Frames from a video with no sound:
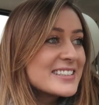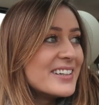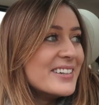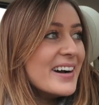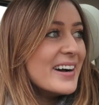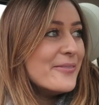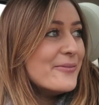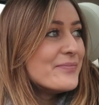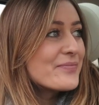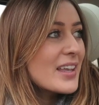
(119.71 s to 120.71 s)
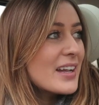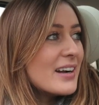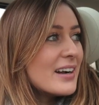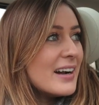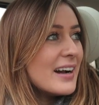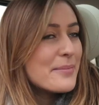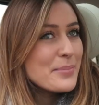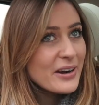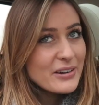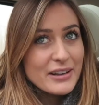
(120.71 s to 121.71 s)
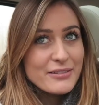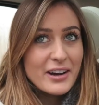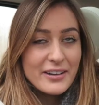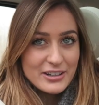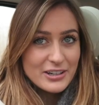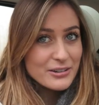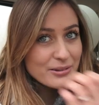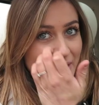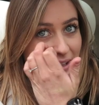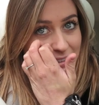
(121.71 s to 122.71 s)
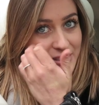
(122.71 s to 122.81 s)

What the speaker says: So, about like 5 o'clock we'll get